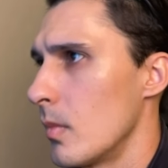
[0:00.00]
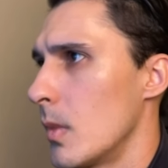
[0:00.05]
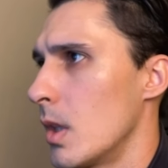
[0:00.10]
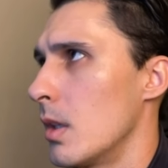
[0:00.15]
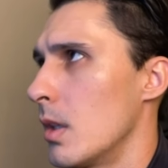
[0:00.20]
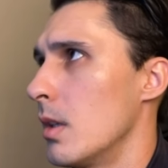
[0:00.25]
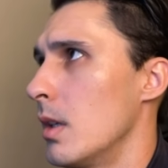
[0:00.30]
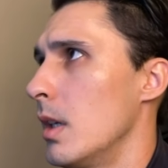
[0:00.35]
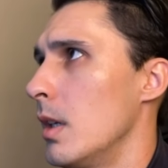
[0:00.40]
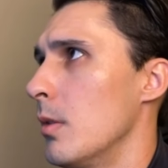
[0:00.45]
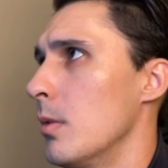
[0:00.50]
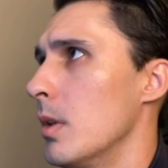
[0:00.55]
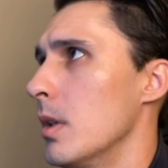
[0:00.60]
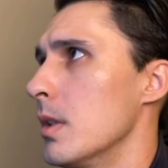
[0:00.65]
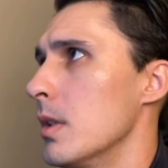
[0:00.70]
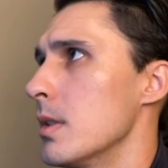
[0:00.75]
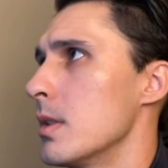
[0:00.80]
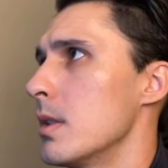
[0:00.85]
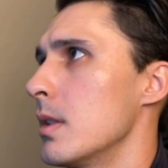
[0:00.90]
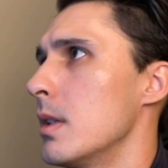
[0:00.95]
Anyways,
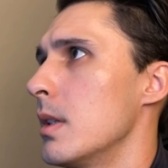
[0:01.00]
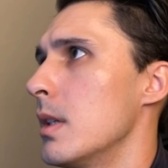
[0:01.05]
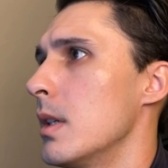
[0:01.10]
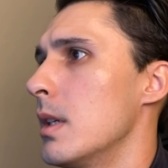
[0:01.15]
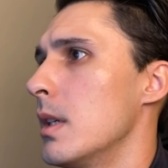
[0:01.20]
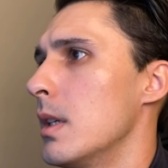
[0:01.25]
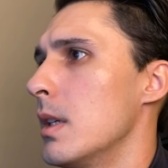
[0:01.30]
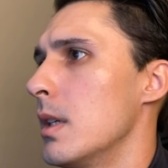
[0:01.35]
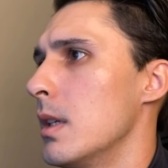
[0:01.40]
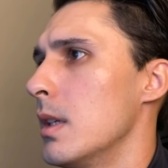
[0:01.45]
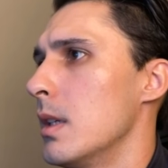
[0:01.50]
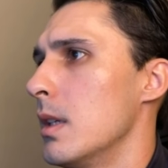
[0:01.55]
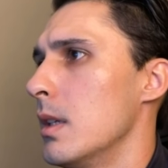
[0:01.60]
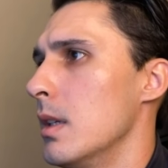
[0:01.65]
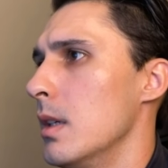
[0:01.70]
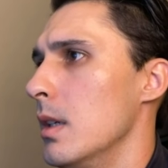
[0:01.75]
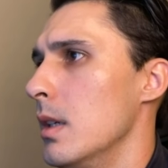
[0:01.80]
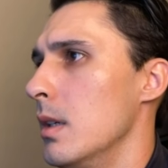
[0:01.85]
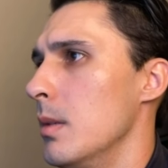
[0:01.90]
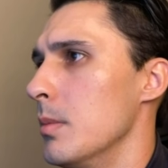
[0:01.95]

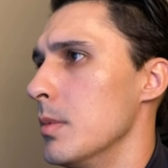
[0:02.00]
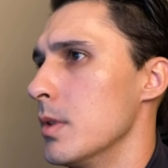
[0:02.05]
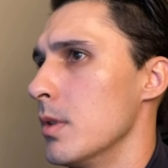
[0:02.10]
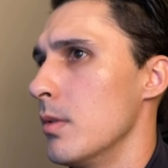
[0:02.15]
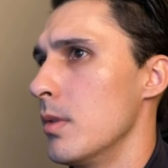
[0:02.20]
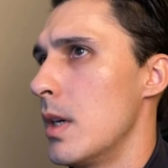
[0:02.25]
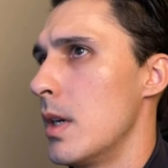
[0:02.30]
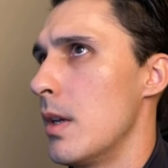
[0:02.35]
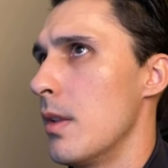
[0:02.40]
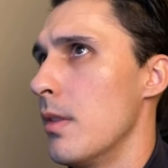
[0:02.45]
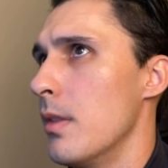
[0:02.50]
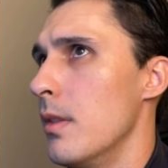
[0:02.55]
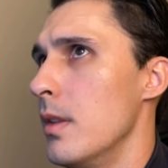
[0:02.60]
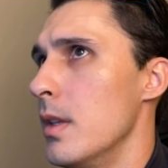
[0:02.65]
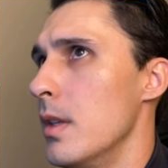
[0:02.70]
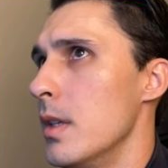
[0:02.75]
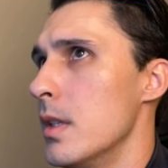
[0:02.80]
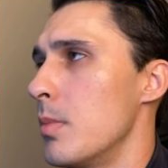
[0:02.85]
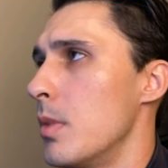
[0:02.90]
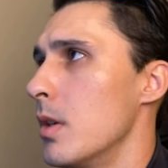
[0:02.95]
so now this
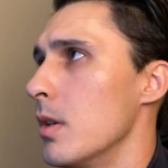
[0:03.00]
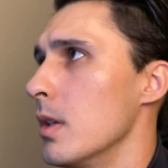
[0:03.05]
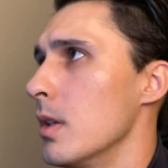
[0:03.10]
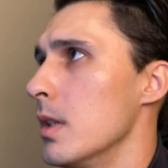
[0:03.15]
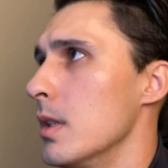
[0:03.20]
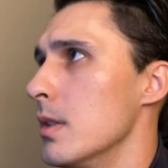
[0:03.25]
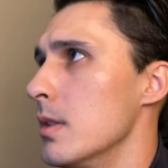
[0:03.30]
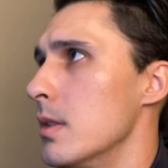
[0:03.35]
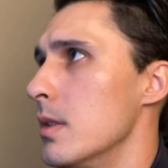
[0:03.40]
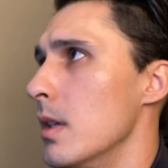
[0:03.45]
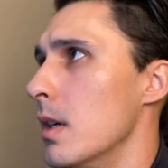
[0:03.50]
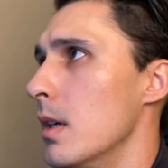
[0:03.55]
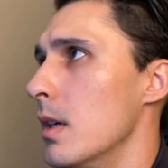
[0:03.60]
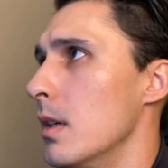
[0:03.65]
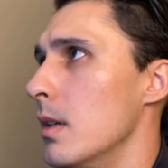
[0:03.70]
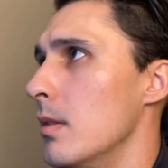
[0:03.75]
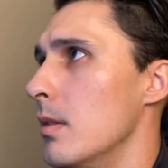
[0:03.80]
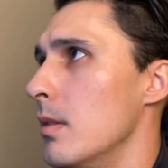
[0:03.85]
part is done.